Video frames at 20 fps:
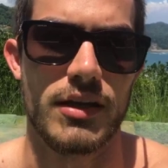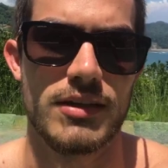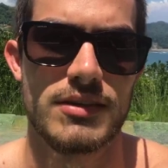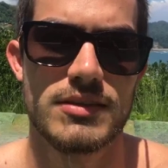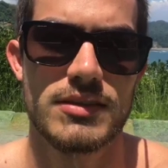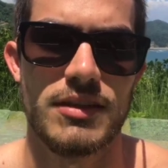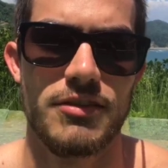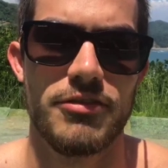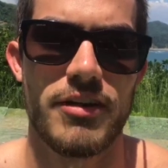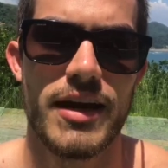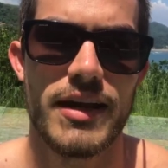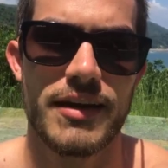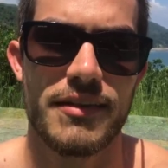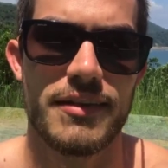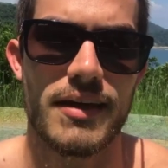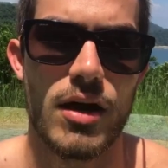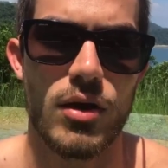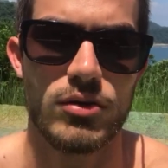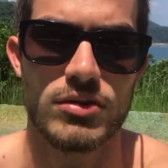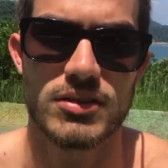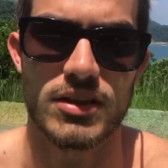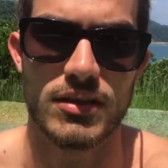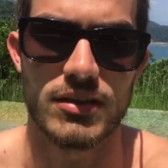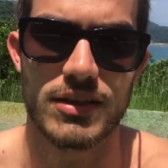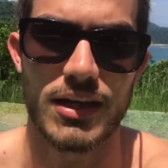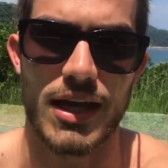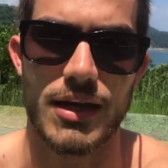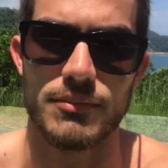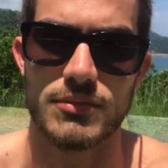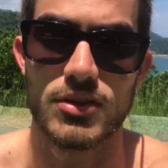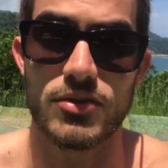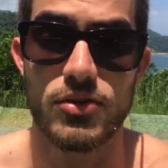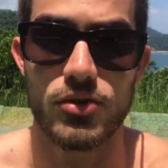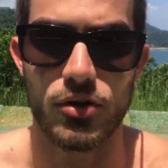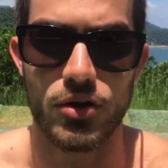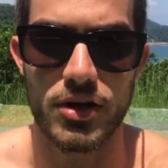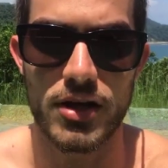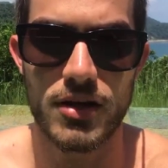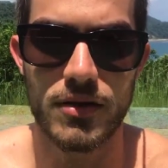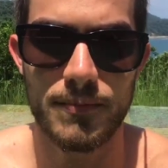let's divide 1,000 times
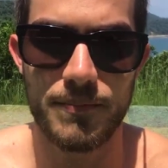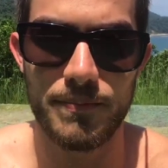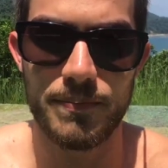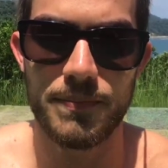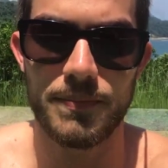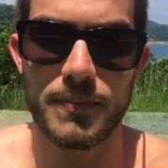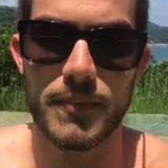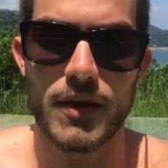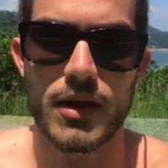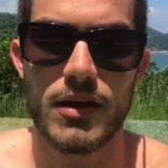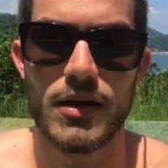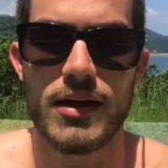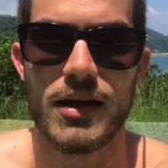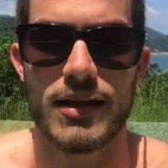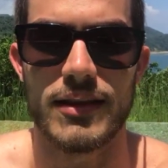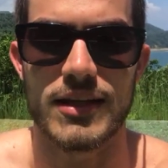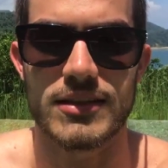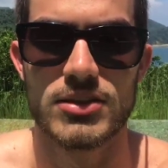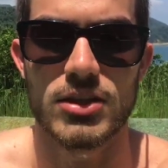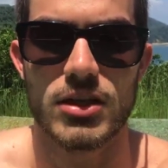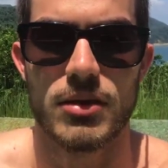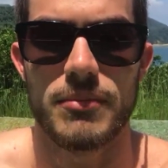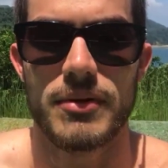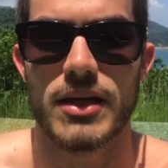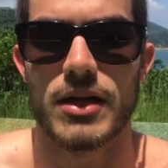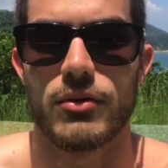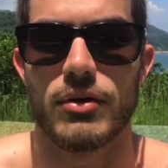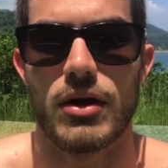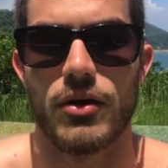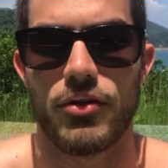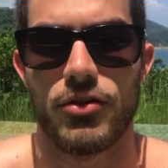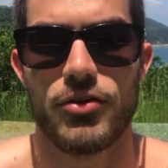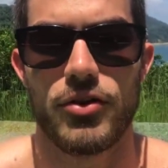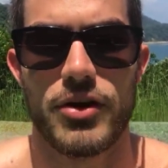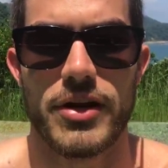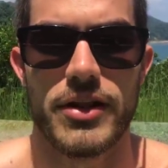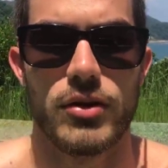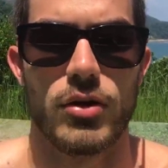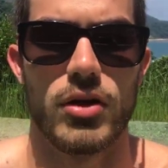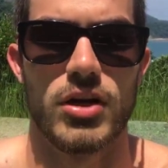30, and that's gonna be around
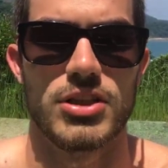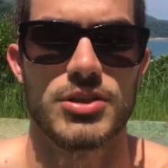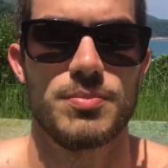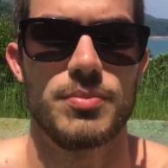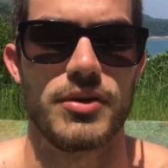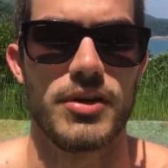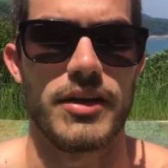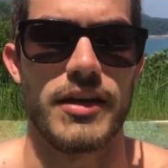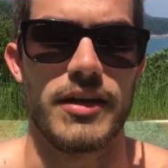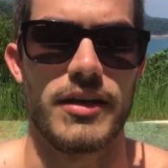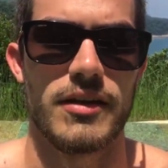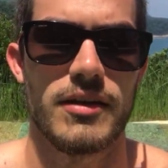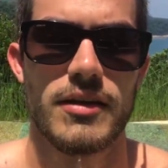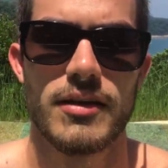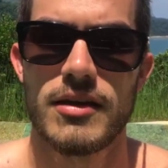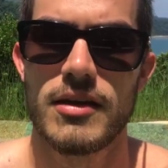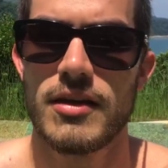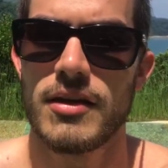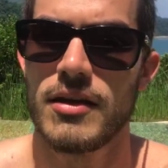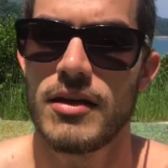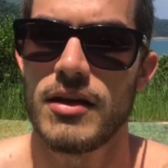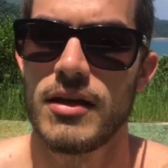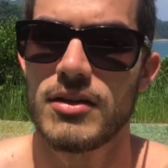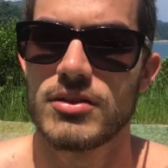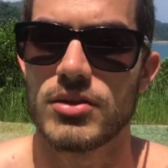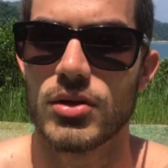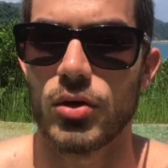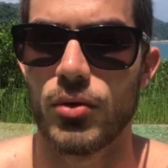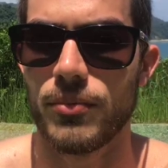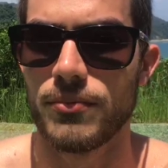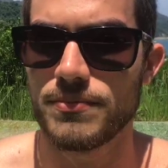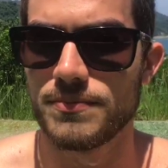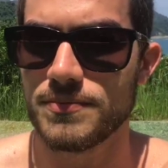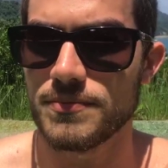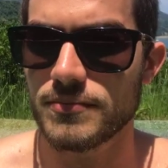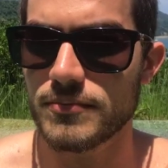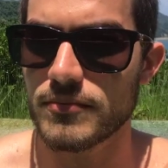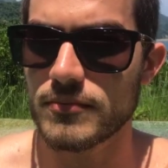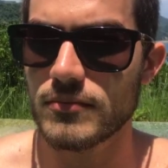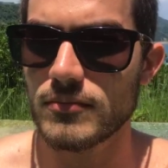$30 per day. So
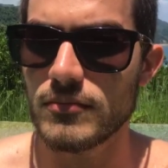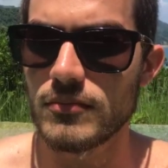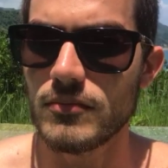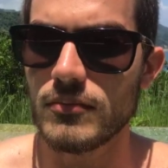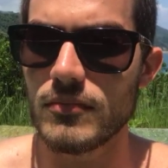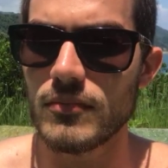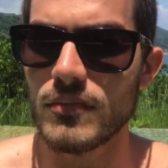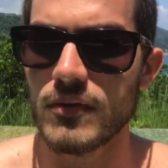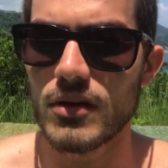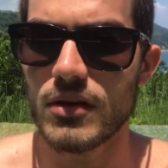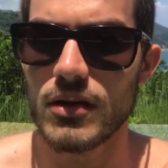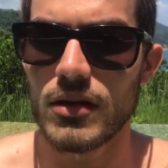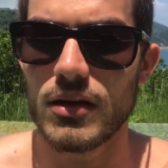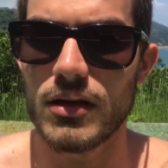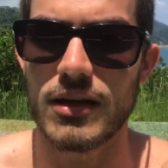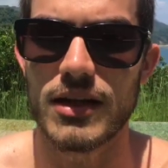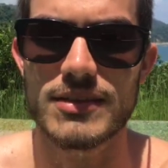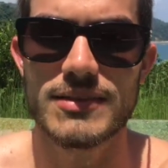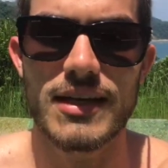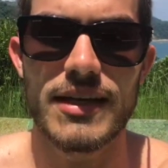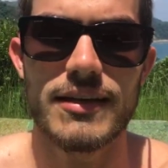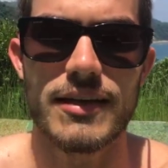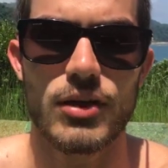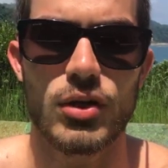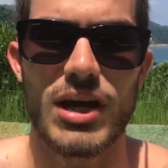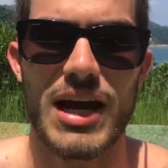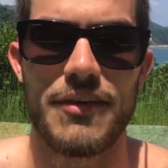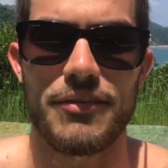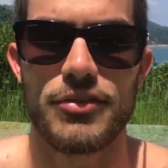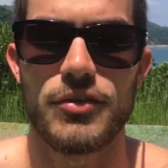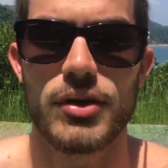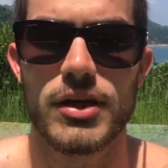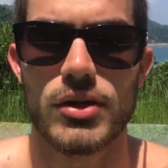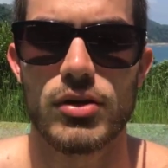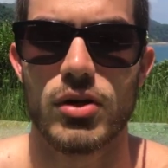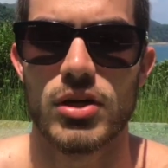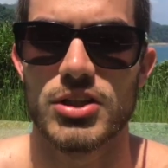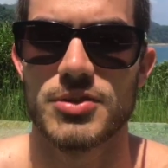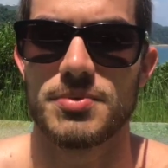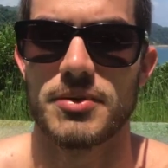let's say that you have
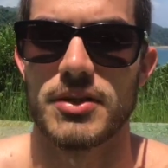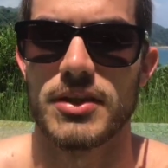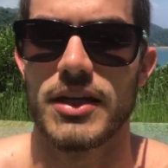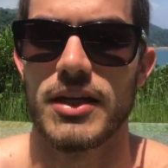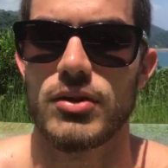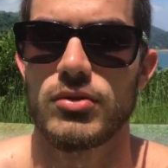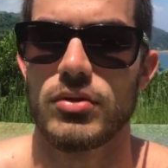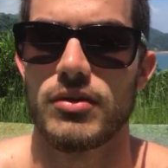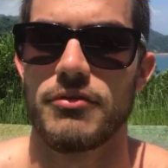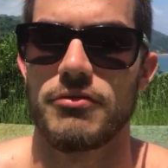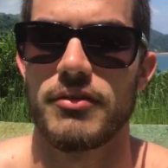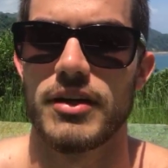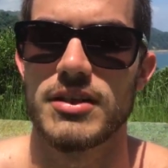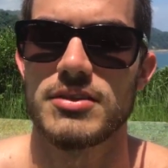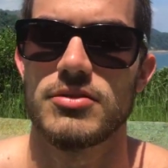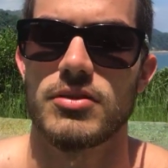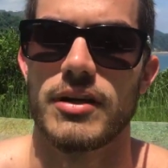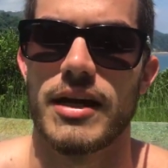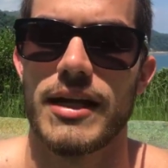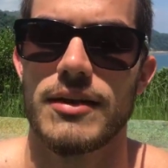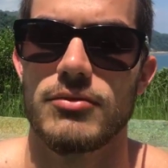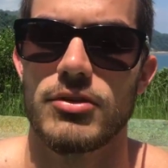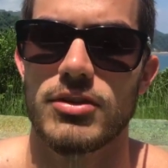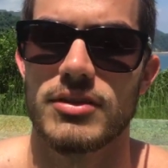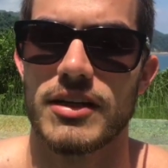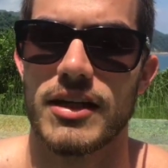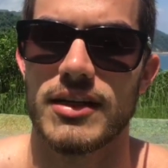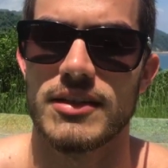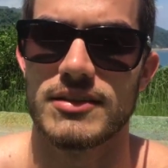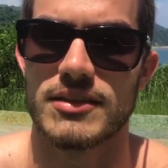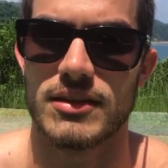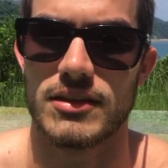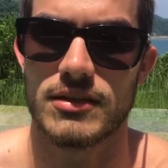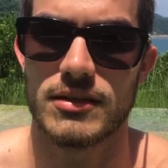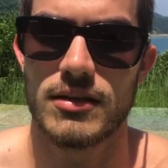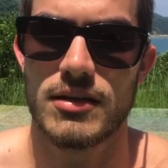$30 per day to invest on advertising.